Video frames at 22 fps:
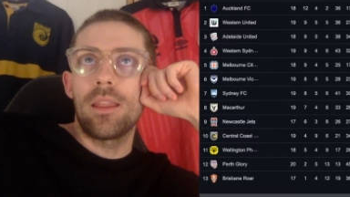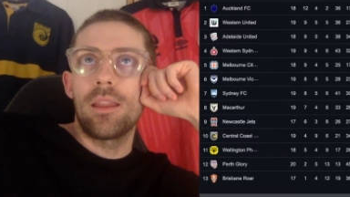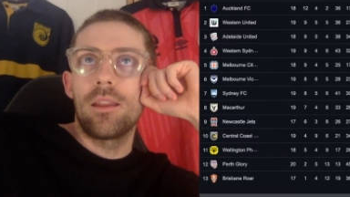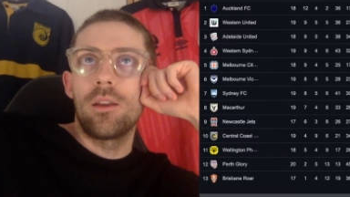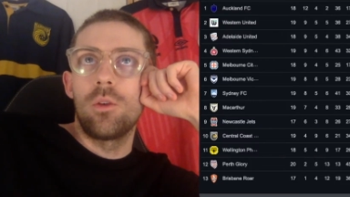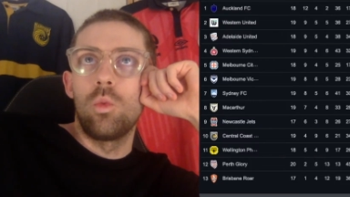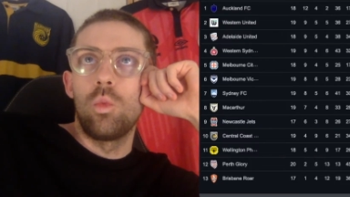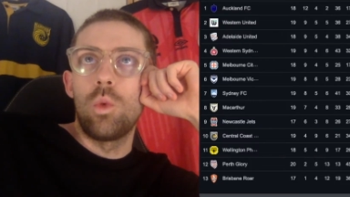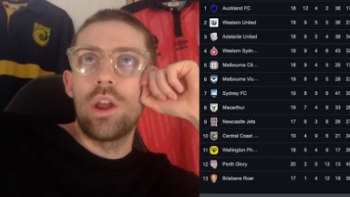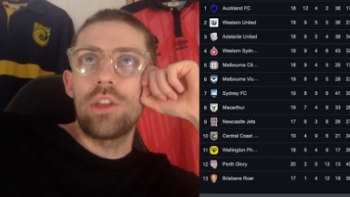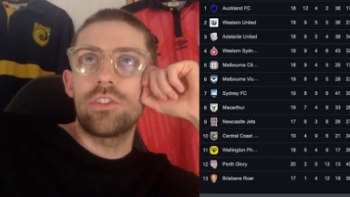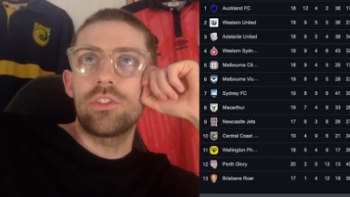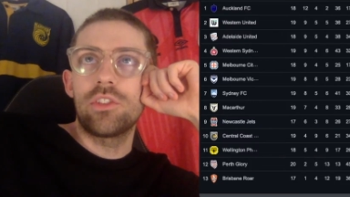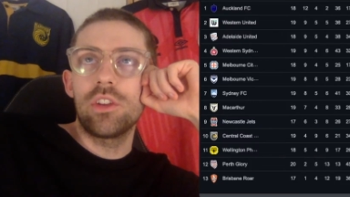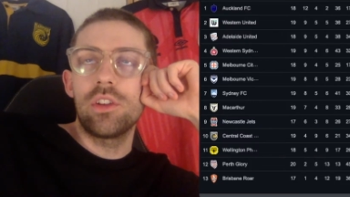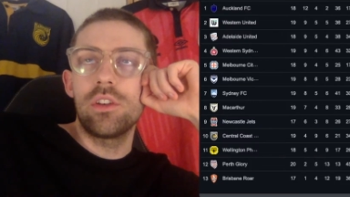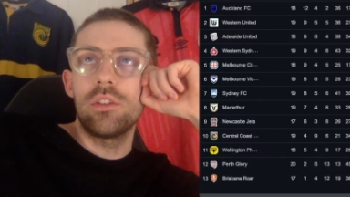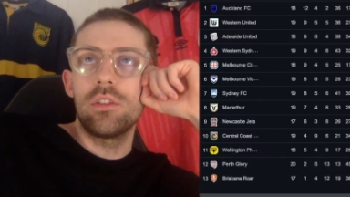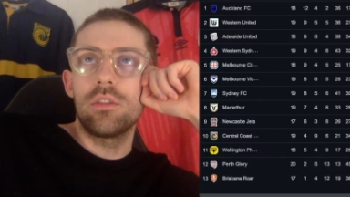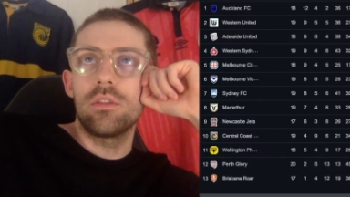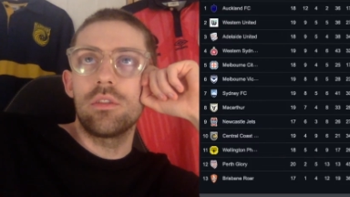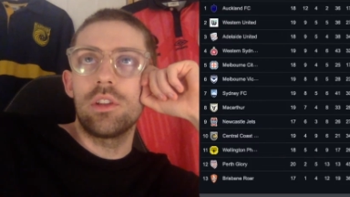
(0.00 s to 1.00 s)

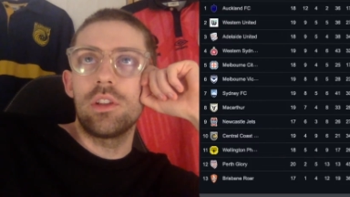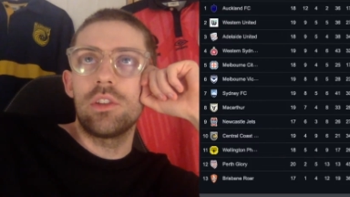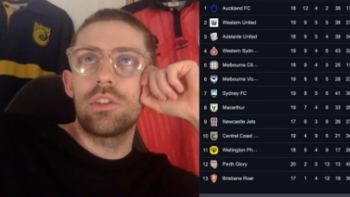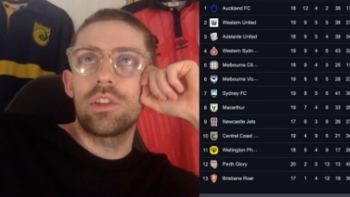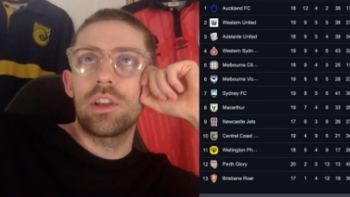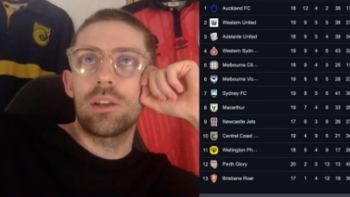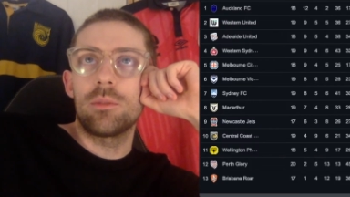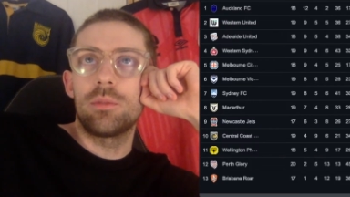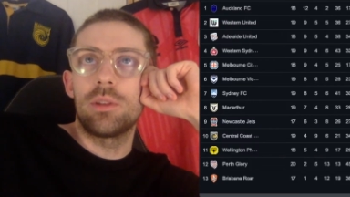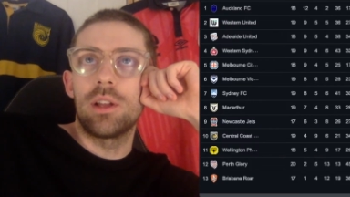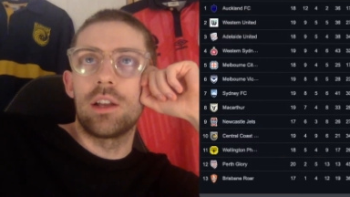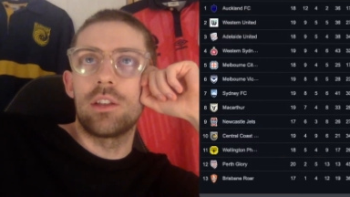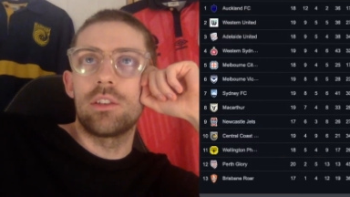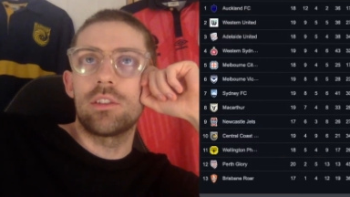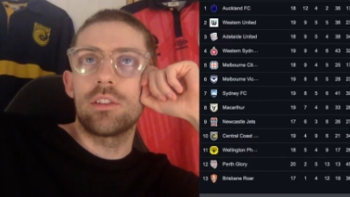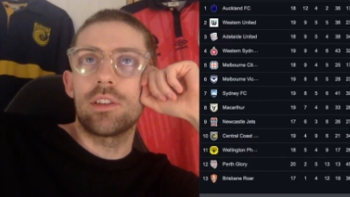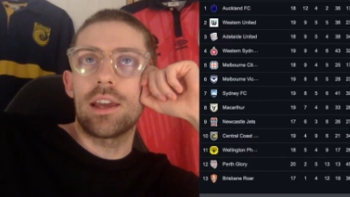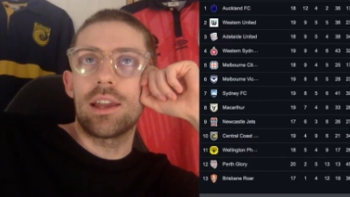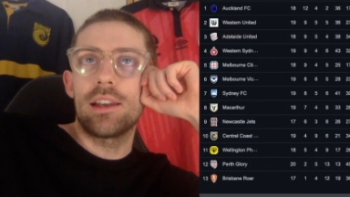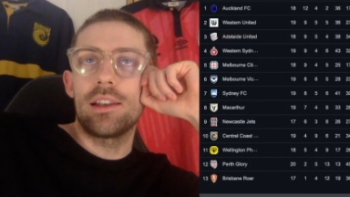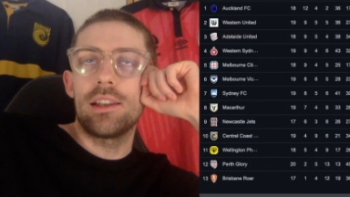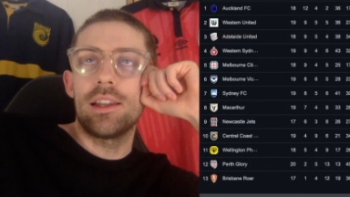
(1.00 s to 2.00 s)
Western in second place,
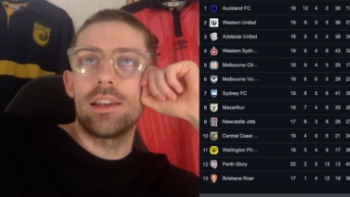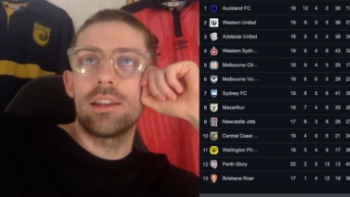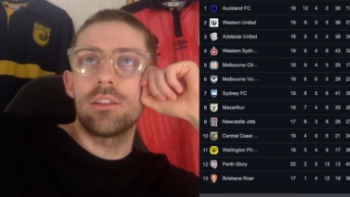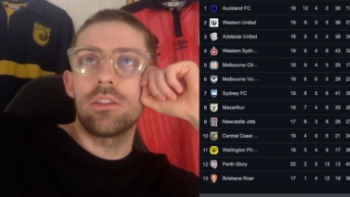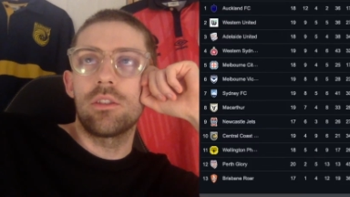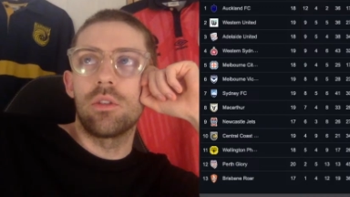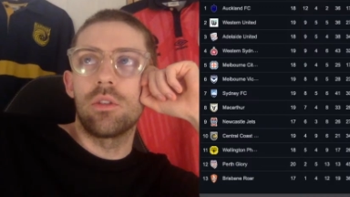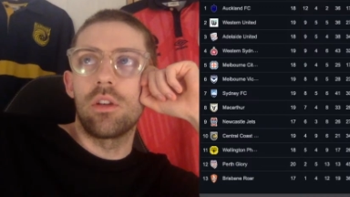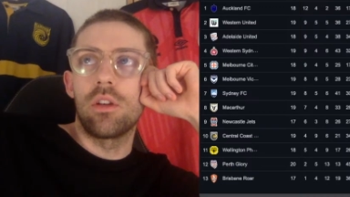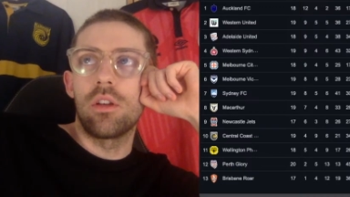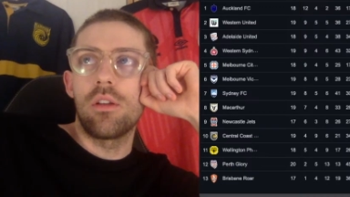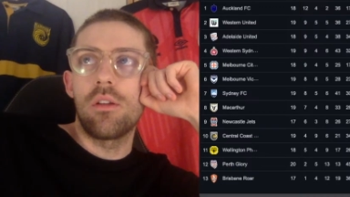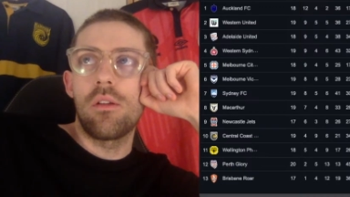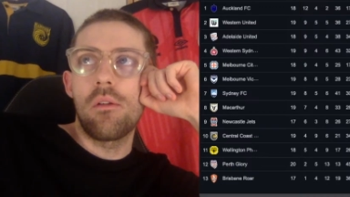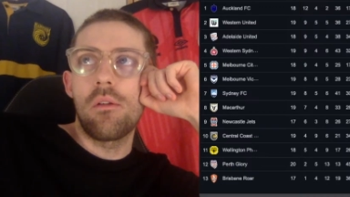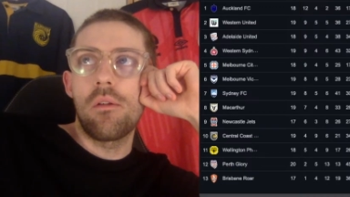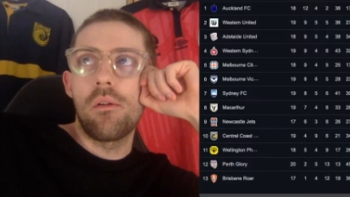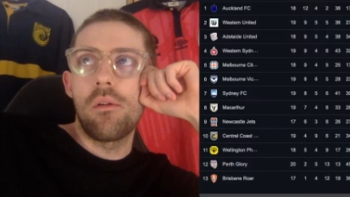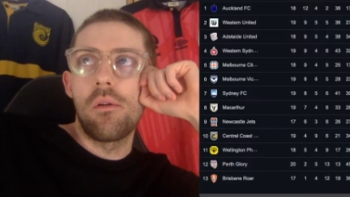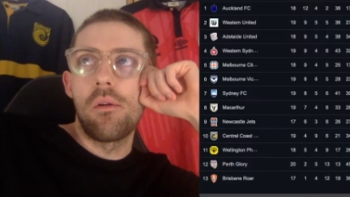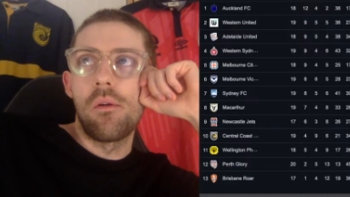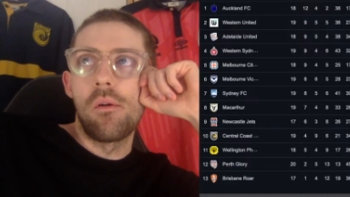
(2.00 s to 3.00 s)
Adelaide in third.
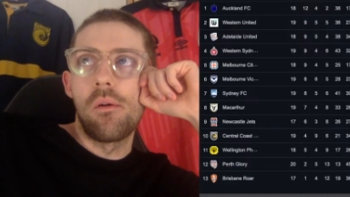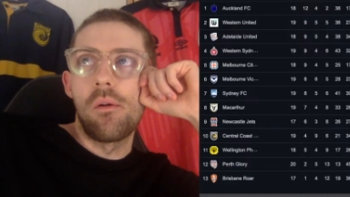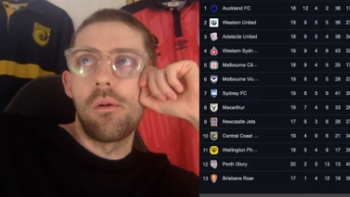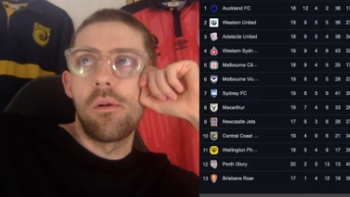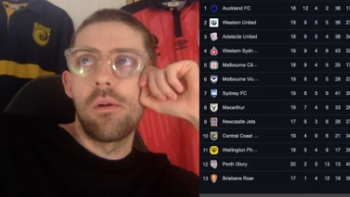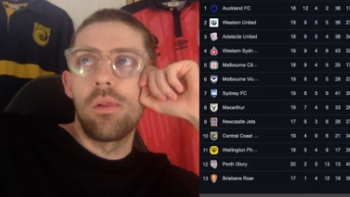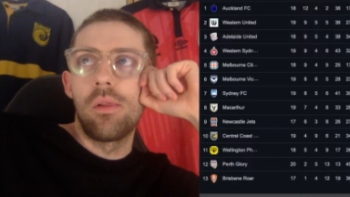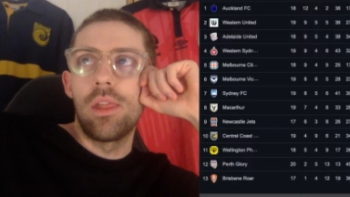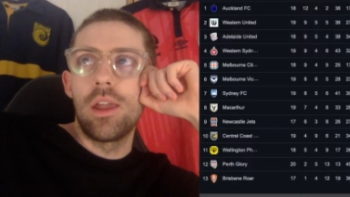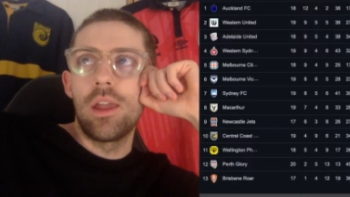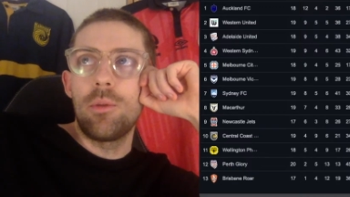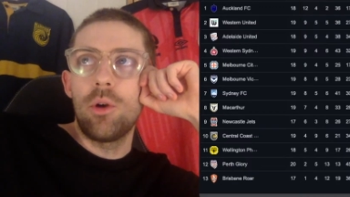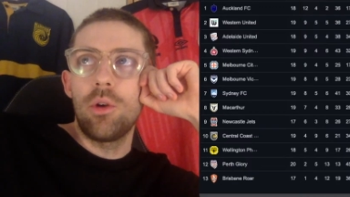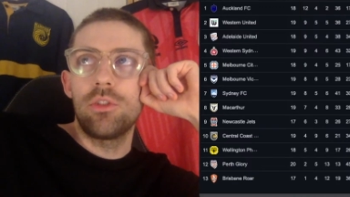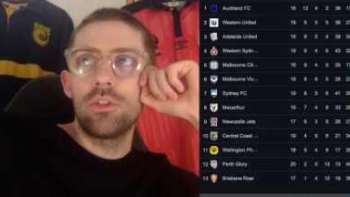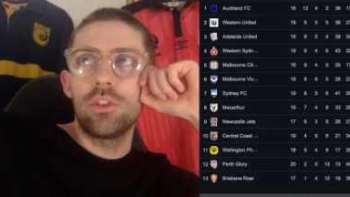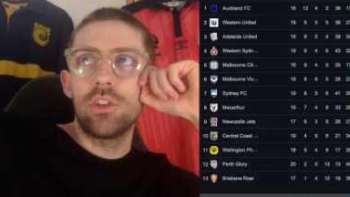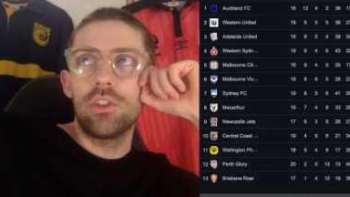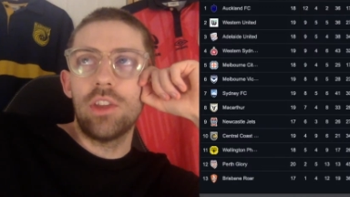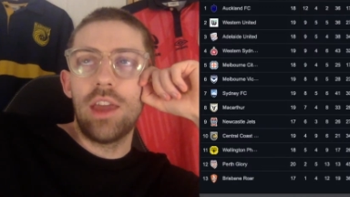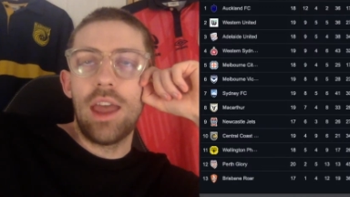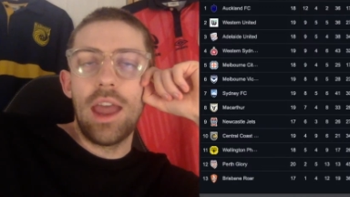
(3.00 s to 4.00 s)
They're both
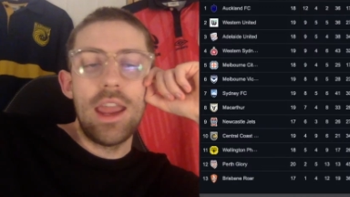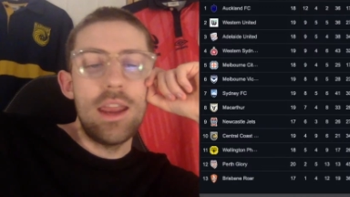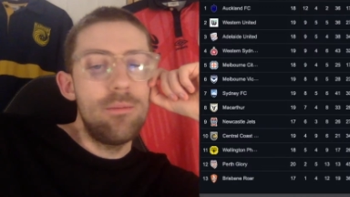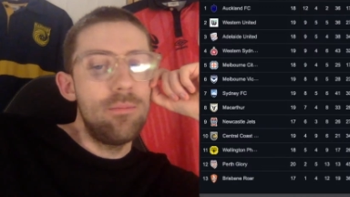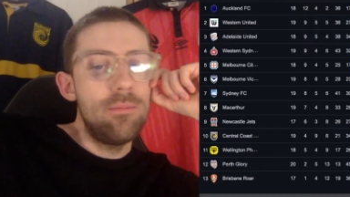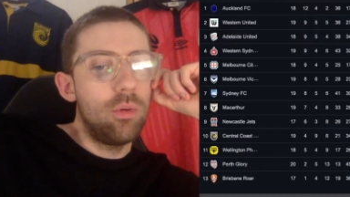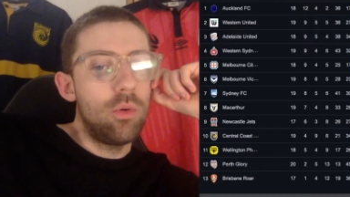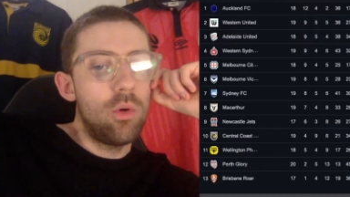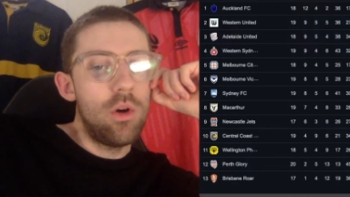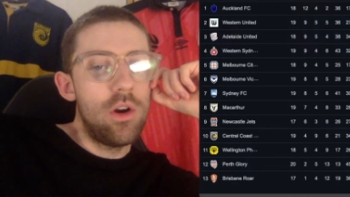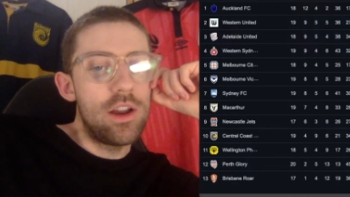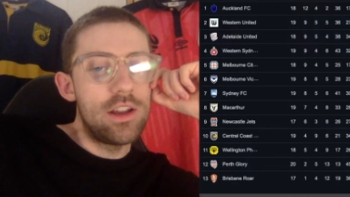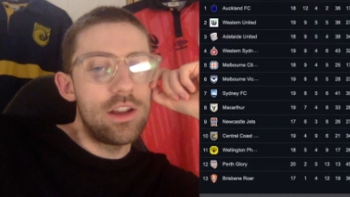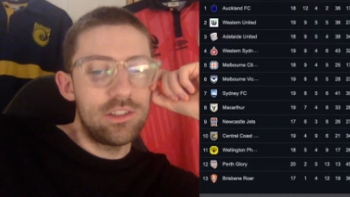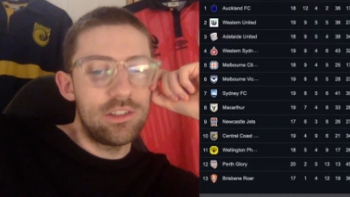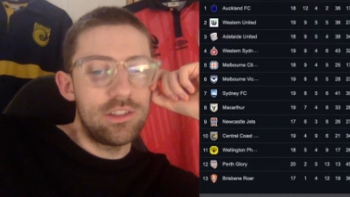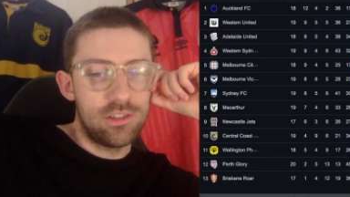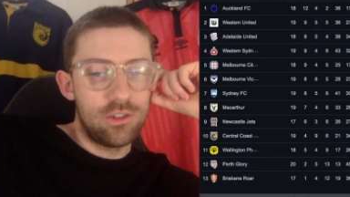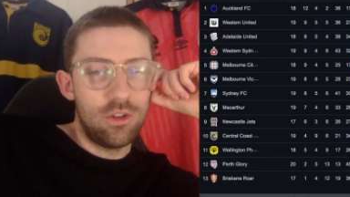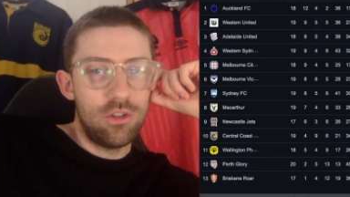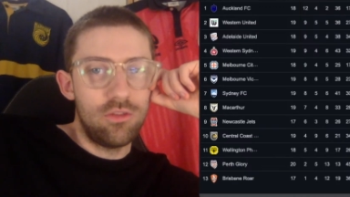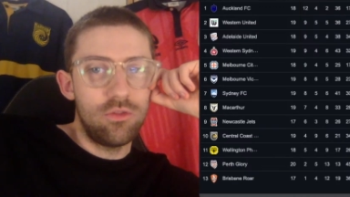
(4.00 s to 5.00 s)
just 8
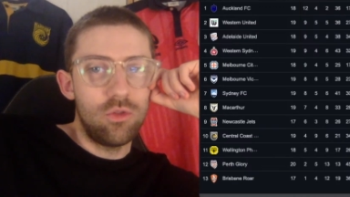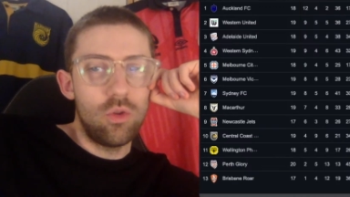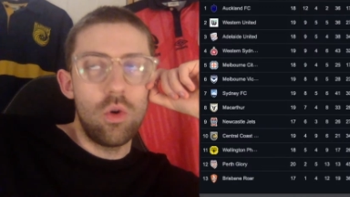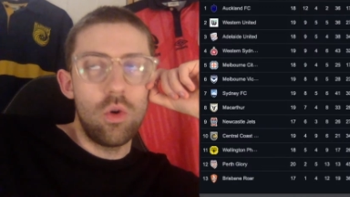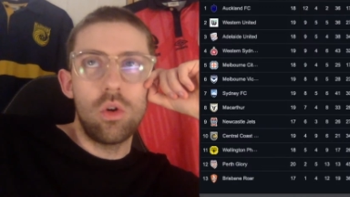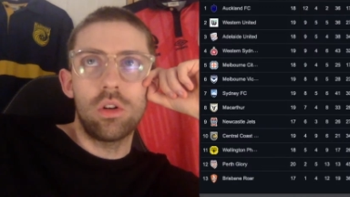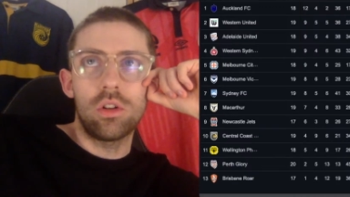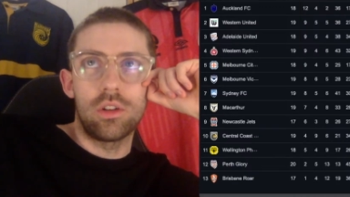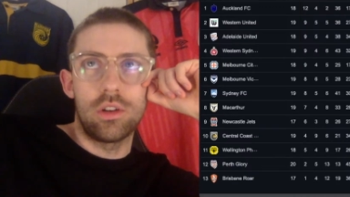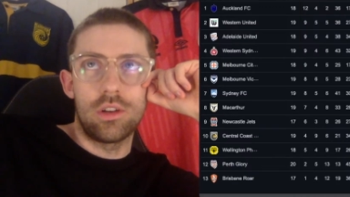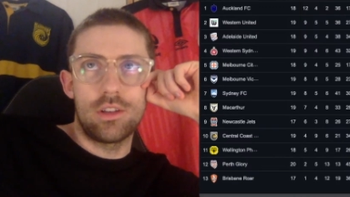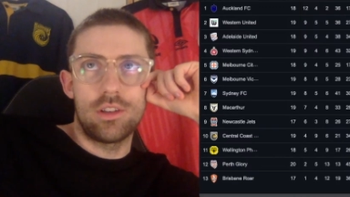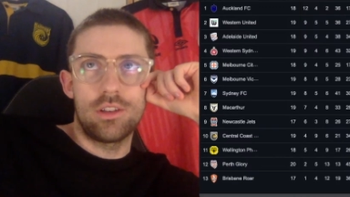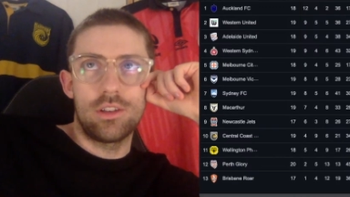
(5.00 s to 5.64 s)
points off Auckland.